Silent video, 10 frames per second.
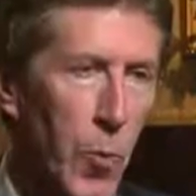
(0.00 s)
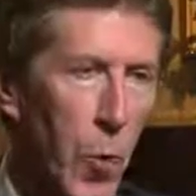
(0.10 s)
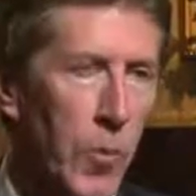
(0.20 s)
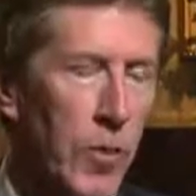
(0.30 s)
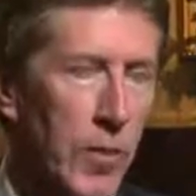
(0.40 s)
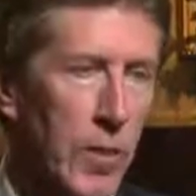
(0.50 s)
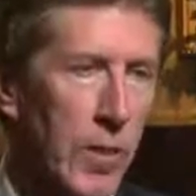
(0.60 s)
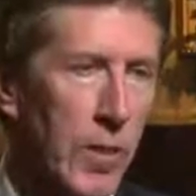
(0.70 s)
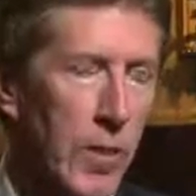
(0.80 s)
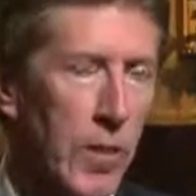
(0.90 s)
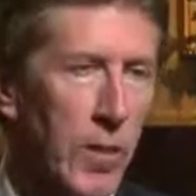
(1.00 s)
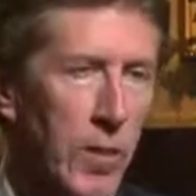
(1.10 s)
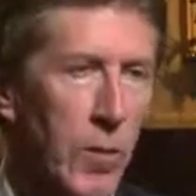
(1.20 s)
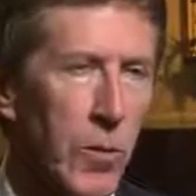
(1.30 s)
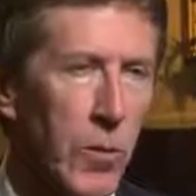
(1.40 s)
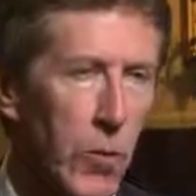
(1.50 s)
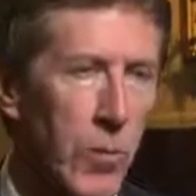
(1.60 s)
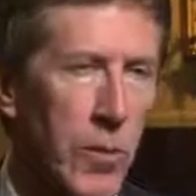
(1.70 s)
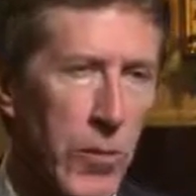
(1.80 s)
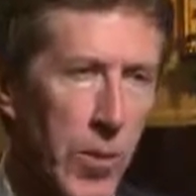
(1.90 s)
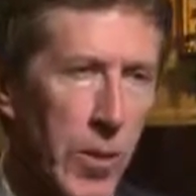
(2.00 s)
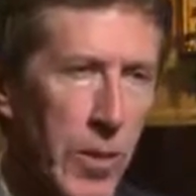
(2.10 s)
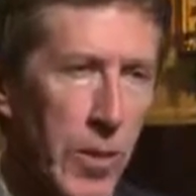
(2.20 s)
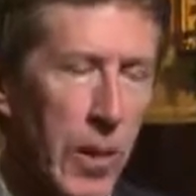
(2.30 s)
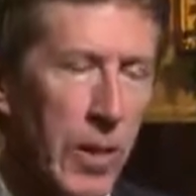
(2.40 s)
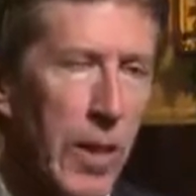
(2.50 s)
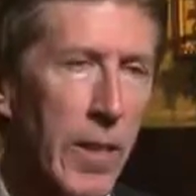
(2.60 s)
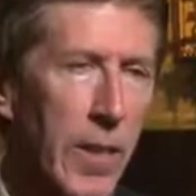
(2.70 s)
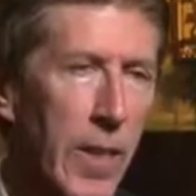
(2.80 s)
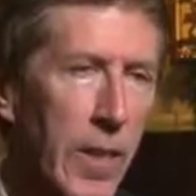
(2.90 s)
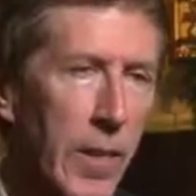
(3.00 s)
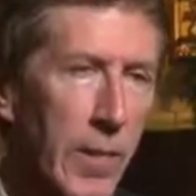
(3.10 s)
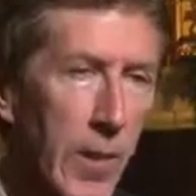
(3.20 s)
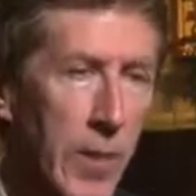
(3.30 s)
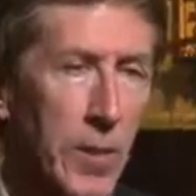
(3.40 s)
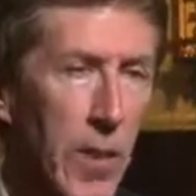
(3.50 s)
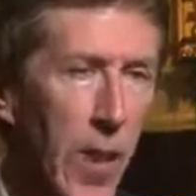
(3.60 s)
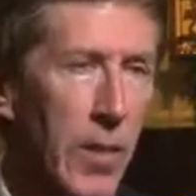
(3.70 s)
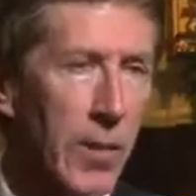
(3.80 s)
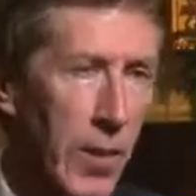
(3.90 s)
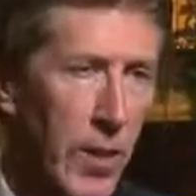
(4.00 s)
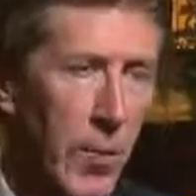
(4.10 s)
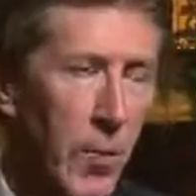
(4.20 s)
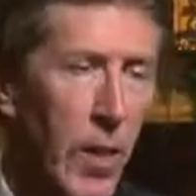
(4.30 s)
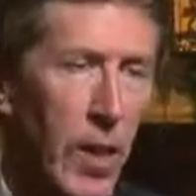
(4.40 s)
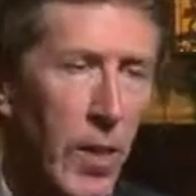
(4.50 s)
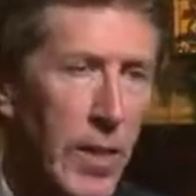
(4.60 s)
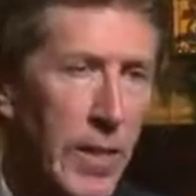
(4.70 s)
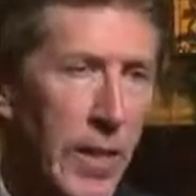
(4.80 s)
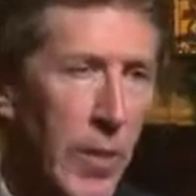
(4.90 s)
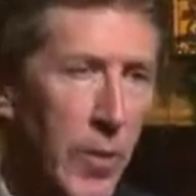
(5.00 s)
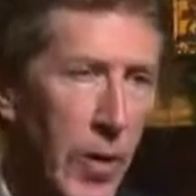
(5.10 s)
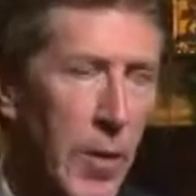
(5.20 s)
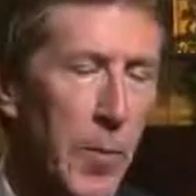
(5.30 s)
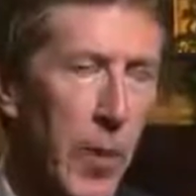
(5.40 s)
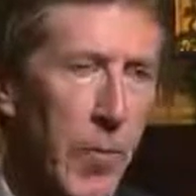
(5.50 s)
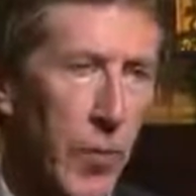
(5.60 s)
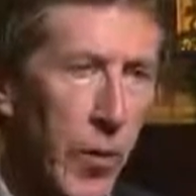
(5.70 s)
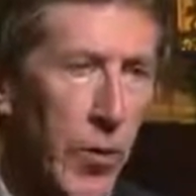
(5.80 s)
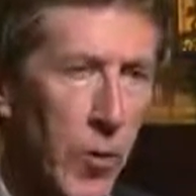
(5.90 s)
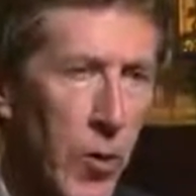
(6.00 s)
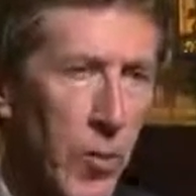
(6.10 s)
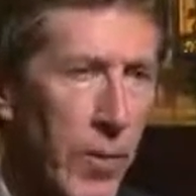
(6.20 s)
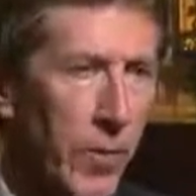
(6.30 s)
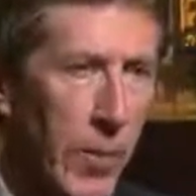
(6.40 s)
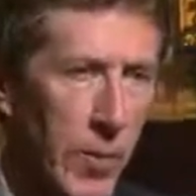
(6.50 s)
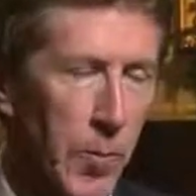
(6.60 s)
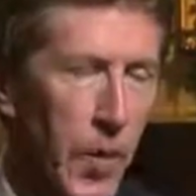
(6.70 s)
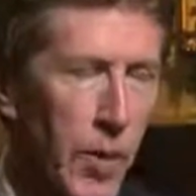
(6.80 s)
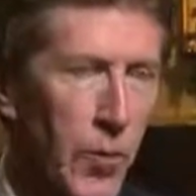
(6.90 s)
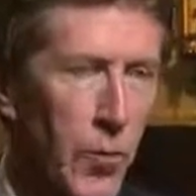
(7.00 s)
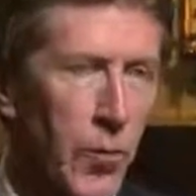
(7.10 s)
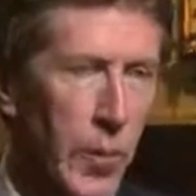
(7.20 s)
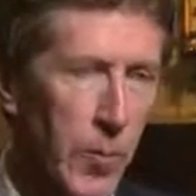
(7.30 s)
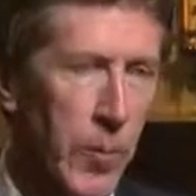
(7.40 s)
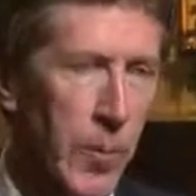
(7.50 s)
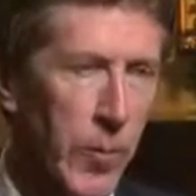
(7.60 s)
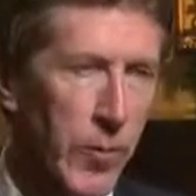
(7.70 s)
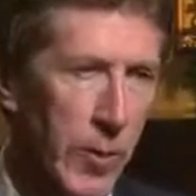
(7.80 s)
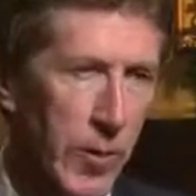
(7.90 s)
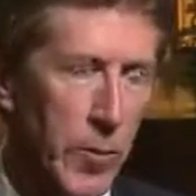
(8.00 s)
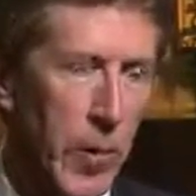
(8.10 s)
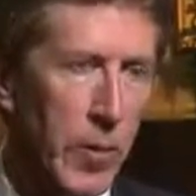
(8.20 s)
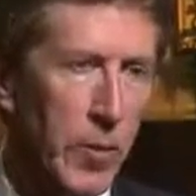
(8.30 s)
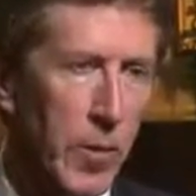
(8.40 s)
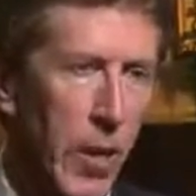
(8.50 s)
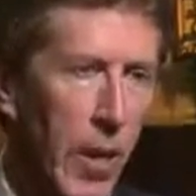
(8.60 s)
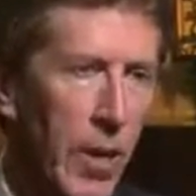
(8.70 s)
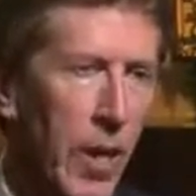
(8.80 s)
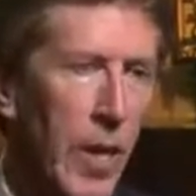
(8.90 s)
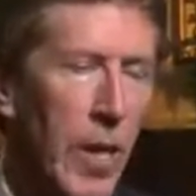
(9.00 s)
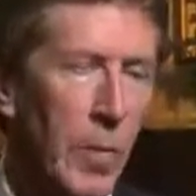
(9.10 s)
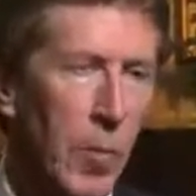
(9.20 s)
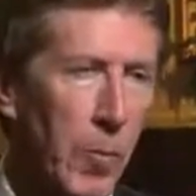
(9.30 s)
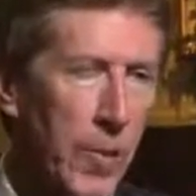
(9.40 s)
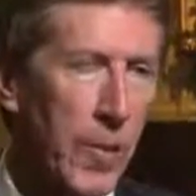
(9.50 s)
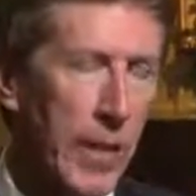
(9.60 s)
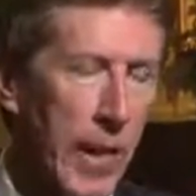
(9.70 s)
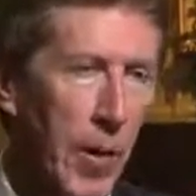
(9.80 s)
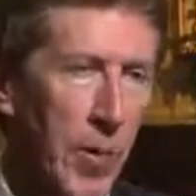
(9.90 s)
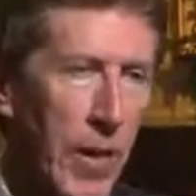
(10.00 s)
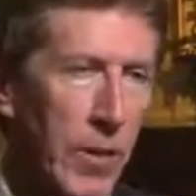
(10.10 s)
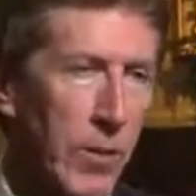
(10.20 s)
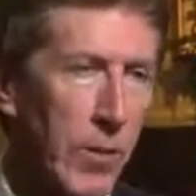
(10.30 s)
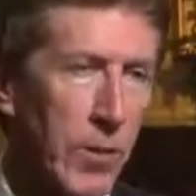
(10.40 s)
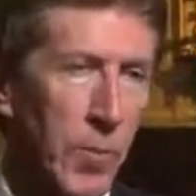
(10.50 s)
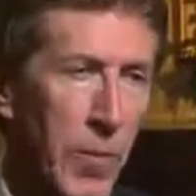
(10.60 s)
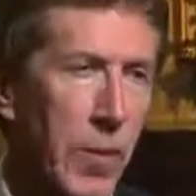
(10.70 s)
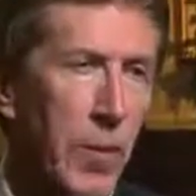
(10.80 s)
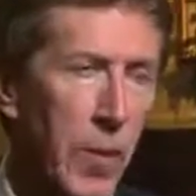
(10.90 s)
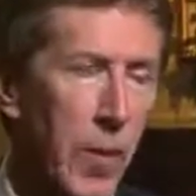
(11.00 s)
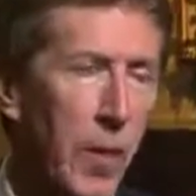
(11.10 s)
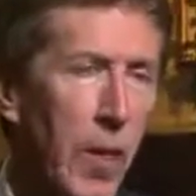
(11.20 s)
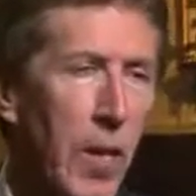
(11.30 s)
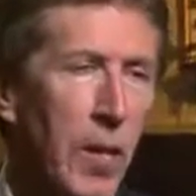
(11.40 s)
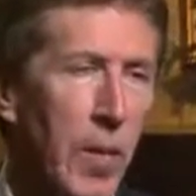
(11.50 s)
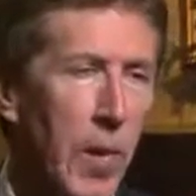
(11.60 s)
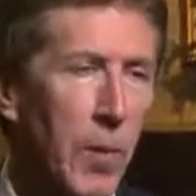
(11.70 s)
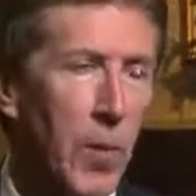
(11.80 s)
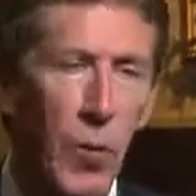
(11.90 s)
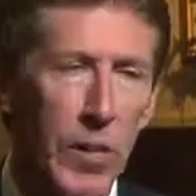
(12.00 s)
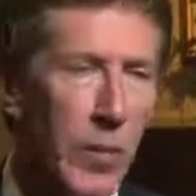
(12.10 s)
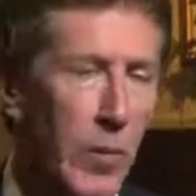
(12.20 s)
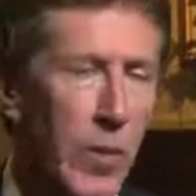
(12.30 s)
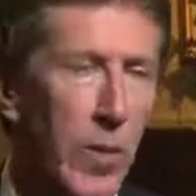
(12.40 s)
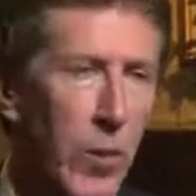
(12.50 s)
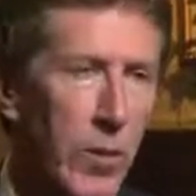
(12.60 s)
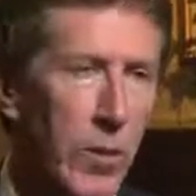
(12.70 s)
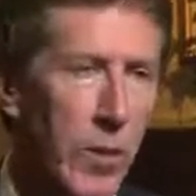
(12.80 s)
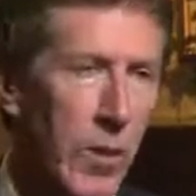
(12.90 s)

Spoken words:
purposes that had nothing to do with George Zimmerman, and that they victimized him. They complain about Trayvon Martin being victimized. George Zimmerman was victimized by a publicity campaign to smear him, to call him a racist when he wasn't,